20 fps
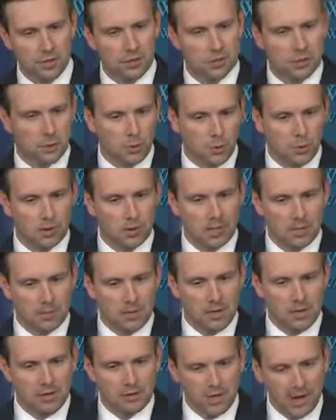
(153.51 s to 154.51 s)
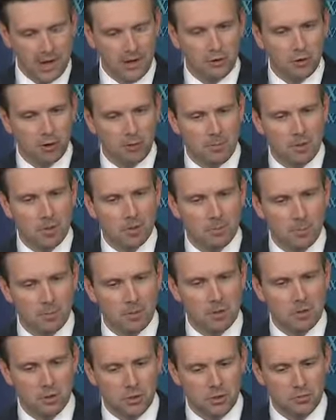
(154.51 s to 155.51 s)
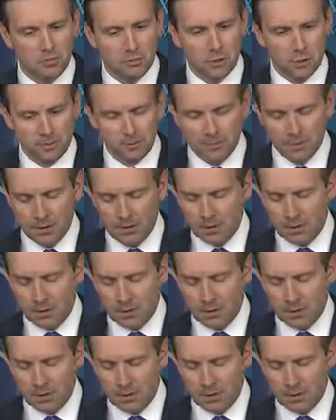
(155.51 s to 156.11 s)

to our enemies, and to our men and women in uniform